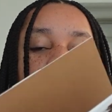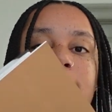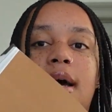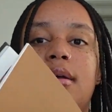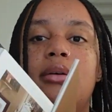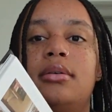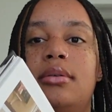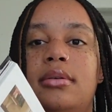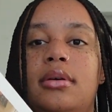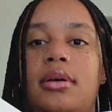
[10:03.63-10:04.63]
kind of,
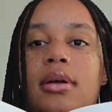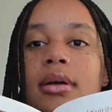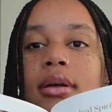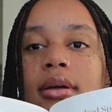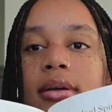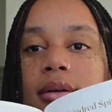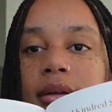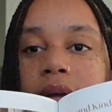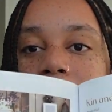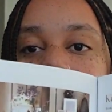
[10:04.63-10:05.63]

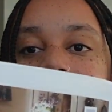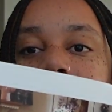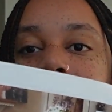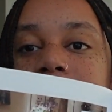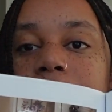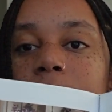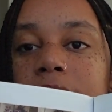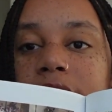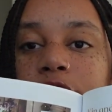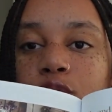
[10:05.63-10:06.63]
I don't know if you can tell,
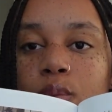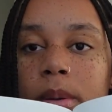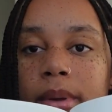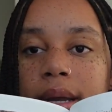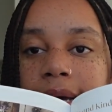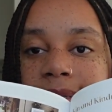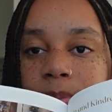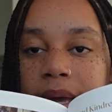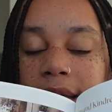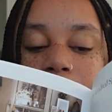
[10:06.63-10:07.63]
but each woman has a
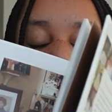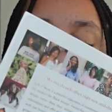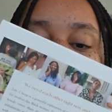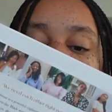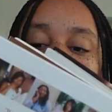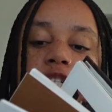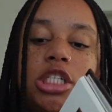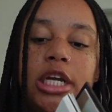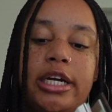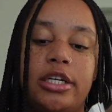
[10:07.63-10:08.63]
page where she
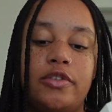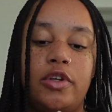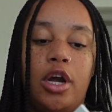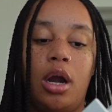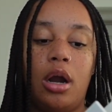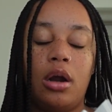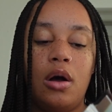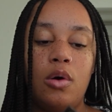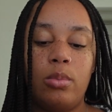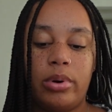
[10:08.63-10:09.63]
shares her
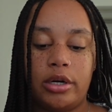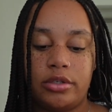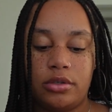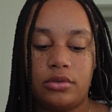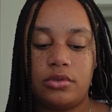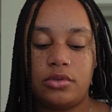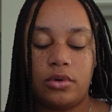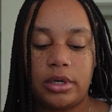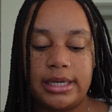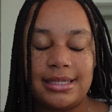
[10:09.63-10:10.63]
own personal
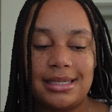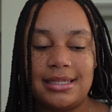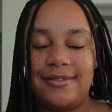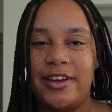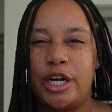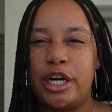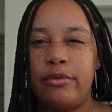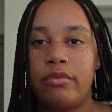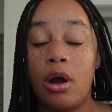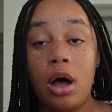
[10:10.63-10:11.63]
stories. It's very
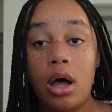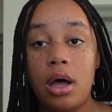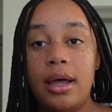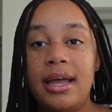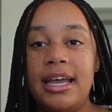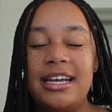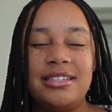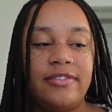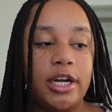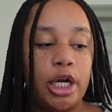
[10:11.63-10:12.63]
raw, it's
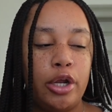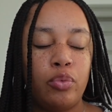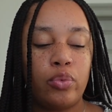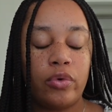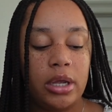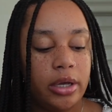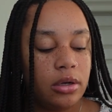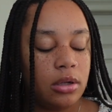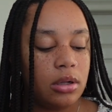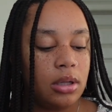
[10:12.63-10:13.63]
very
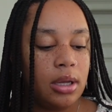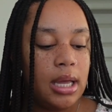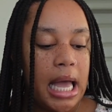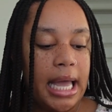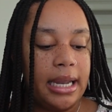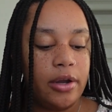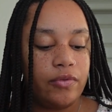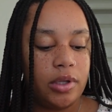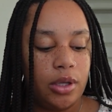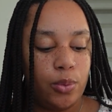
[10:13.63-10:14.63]
real, and it
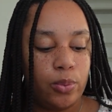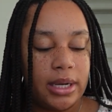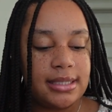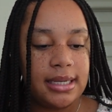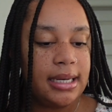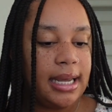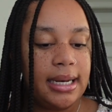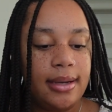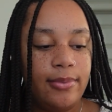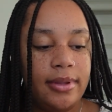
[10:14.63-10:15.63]
really
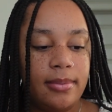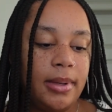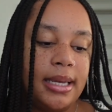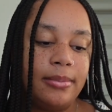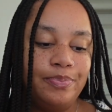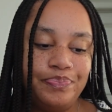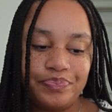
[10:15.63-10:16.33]
resonated with me.